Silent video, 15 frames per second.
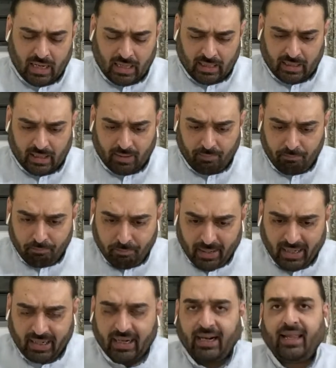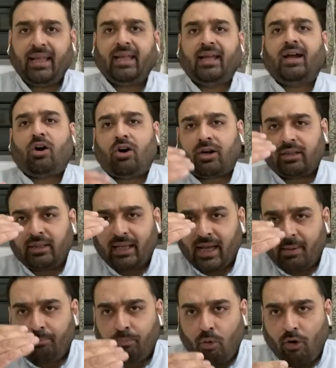mingling or they
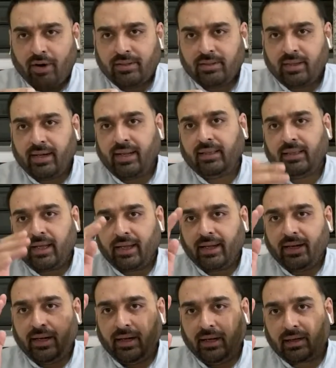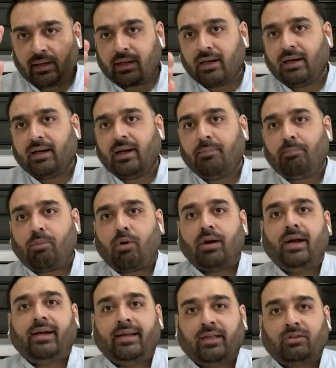are poisoning the internal
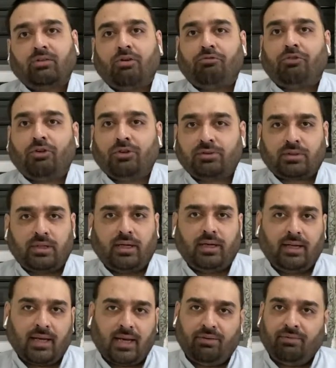politics of Australia.